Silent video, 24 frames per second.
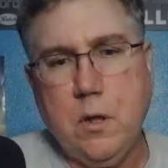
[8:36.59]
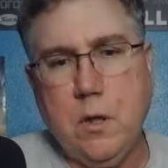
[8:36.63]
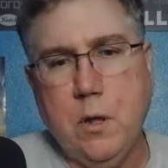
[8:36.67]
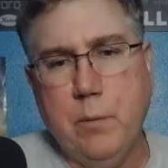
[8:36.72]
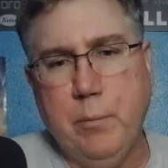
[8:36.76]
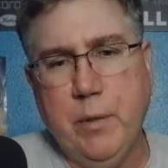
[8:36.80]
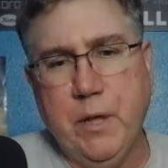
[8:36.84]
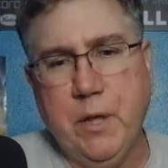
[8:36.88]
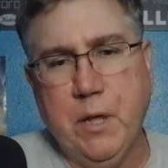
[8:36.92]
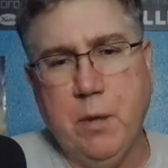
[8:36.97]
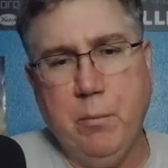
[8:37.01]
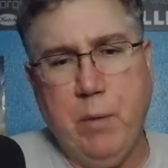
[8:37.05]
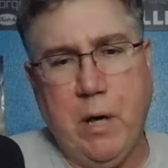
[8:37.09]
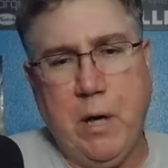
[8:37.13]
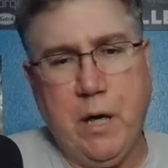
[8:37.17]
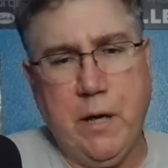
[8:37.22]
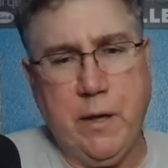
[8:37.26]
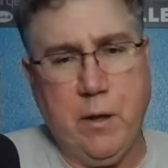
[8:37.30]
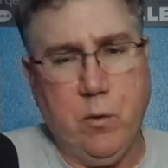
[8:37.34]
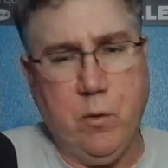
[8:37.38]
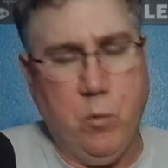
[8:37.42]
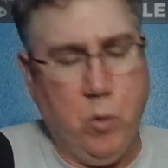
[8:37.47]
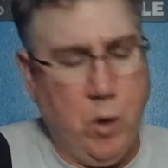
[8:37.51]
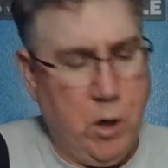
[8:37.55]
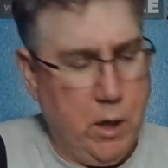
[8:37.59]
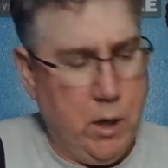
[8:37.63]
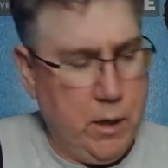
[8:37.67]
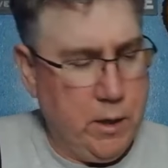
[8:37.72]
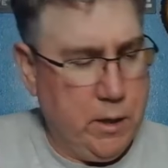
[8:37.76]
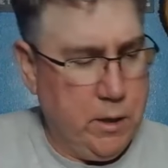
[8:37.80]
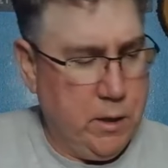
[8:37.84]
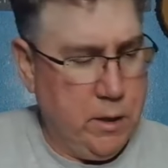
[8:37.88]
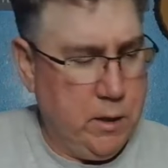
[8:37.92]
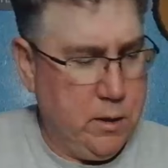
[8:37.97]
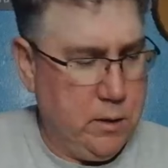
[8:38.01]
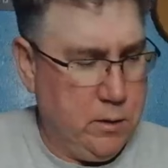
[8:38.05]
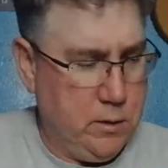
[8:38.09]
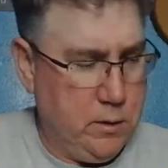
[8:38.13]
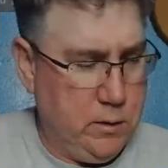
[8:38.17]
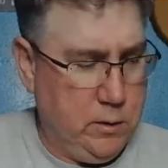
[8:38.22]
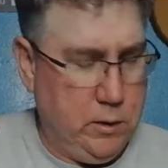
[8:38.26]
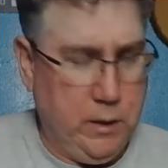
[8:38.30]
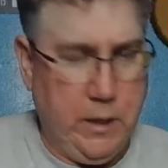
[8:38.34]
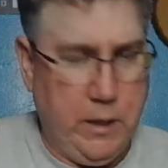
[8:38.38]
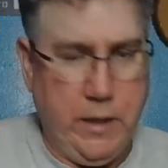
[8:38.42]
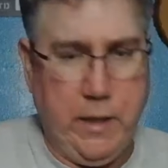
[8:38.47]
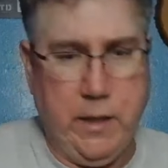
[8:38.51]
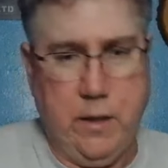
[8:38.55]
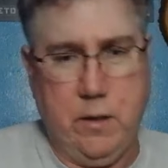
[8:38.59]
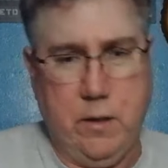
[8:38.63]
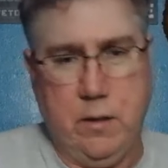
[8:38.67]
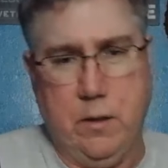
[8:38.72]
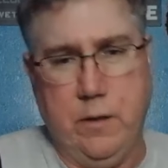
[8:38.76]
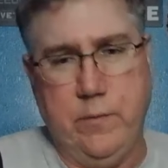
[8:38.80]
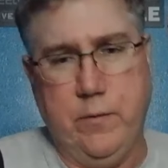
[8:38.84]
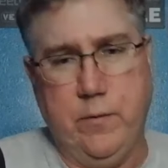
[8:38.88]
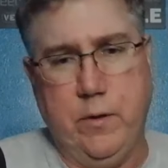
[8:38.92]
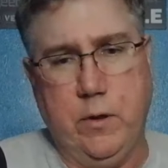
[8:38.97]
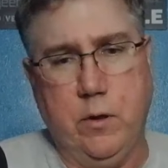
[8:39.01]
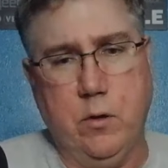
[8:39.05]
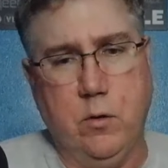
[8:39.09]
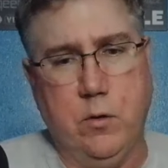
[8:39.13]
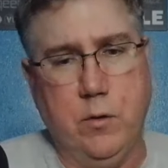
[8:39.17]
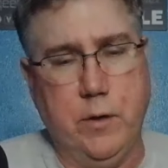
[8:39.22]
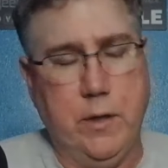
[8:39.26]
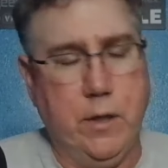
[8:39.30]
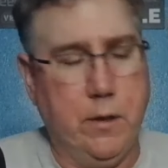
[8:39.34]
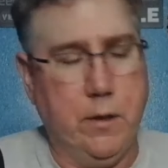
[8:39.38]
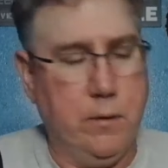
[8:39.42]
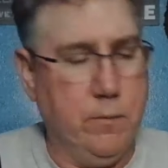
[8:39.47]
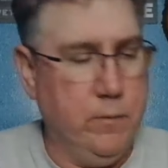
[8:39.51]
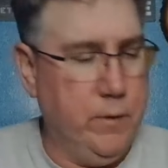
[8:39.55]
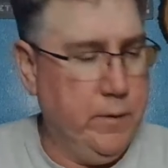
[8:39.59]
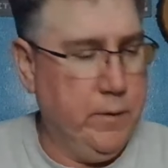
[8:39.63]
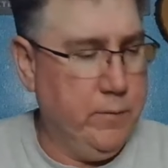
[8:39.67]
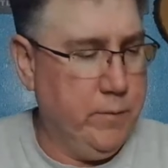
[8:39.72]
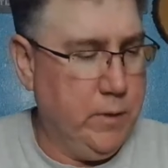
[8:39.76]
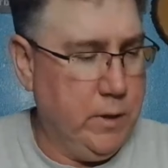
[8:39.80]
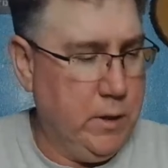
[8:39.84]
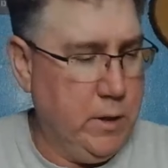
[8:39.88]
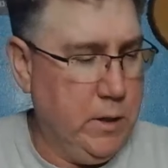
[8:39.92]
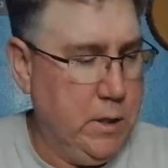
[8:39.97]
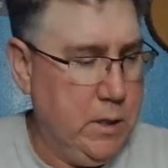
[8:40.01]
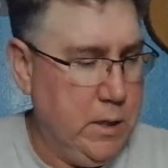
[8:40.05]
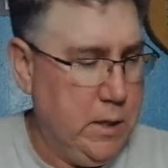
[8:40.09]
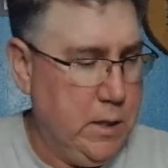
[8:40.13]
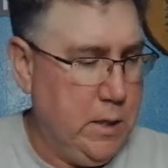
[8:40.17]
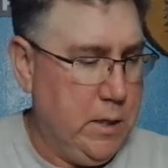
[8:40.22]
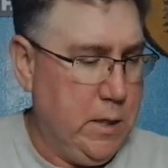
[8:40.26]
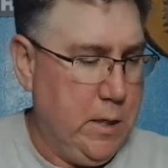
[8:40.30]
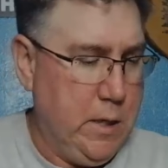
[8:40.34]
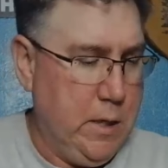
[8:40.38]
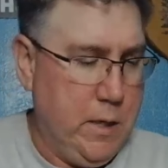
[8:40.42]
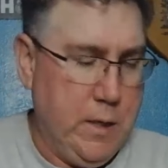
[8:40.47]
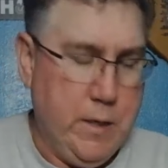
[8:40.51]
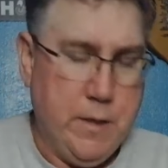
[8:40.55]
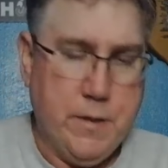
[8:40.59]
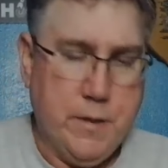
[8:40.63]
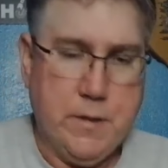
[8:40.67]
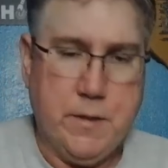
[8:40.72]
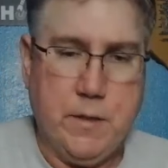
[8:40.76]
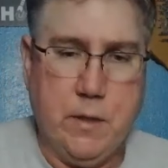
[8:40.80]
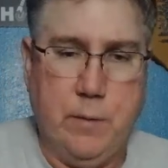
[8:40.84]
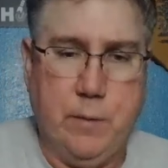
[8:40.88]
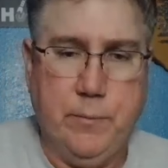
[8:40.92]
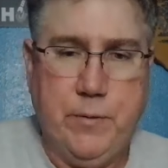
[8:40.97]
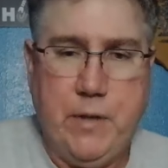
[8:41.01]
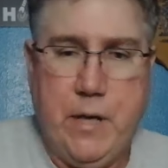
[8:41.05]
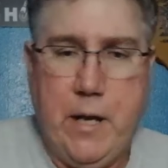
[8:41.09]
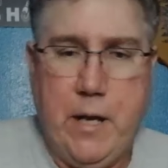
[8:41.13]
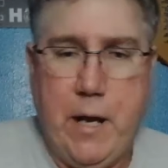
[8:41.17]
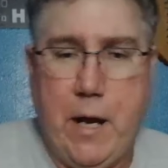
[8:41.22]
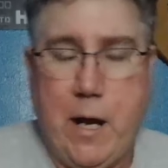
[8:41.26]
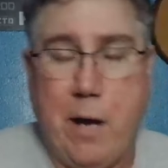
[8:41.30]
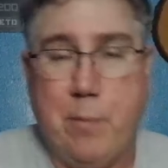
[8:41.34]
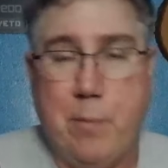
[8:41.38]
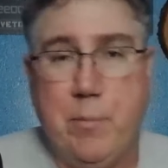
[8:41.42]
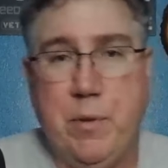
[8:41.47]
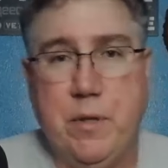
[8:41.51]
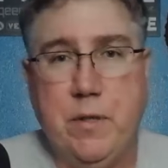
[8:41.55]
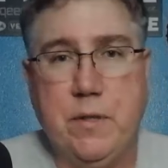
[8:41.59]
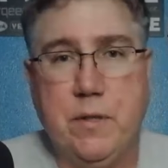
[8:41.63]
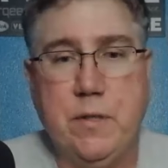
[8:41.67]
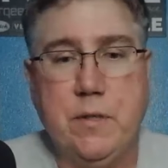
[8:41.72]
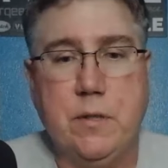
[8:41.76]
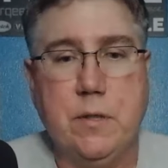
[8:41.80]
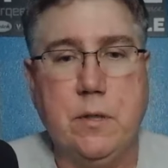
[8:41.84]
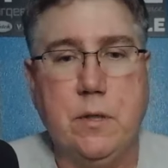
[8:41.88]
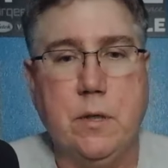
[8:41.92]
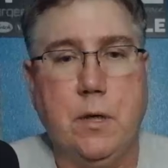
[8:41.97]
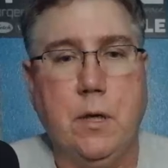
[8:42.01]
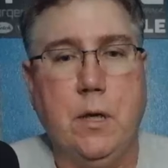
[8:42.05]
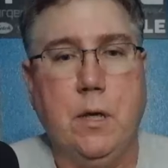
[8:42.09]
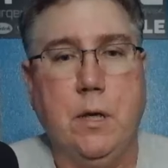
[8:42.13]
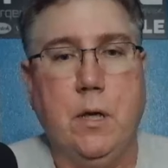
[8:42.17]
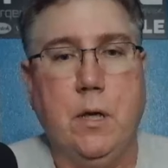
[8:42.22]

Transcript: a bigger body of water, a lake, or even going down a river, something happens,